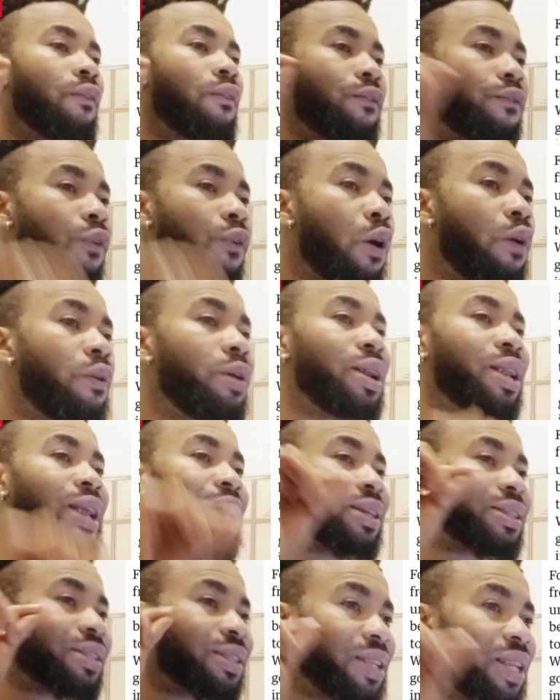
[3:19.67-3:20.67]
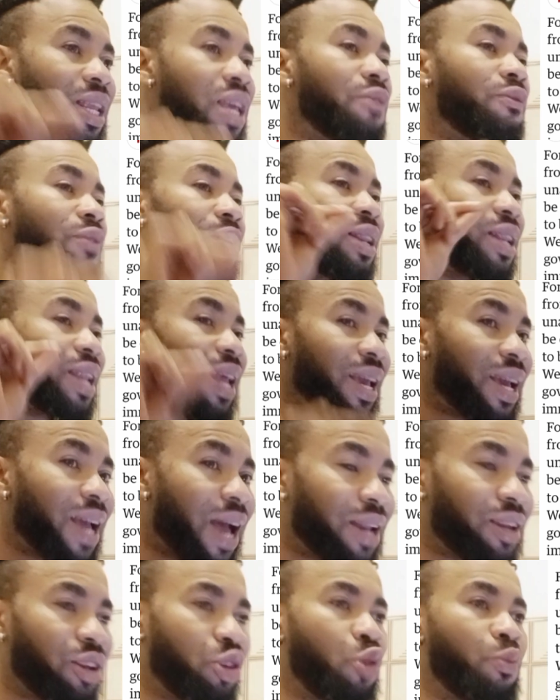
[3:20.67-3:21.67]
foreigners living
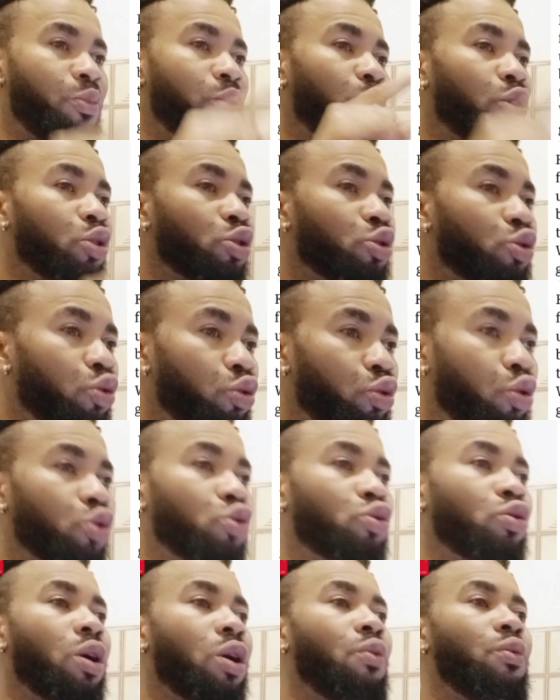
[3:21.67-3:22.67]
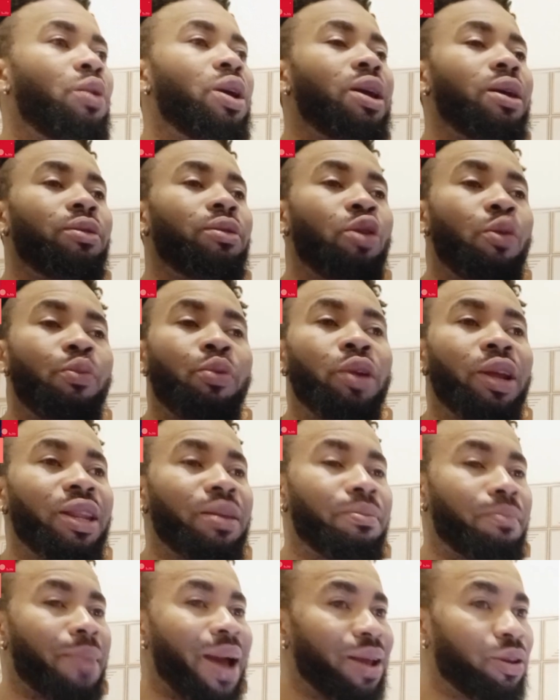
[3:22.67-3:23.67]
legally, no below those one way, no below
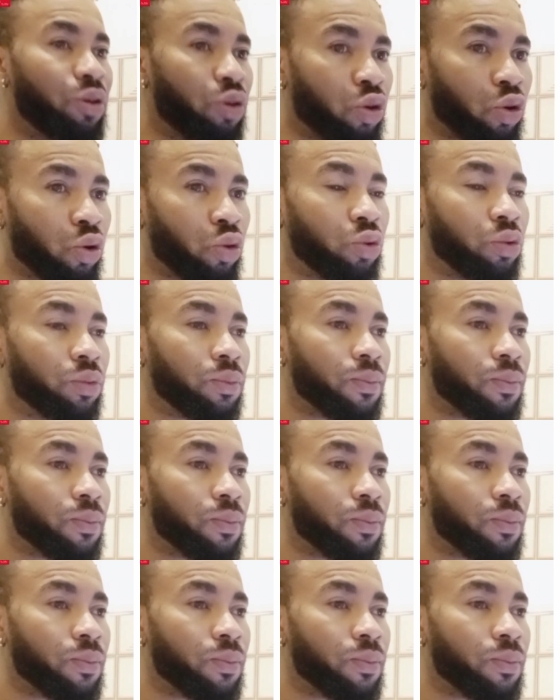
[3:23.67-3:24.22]
the minor,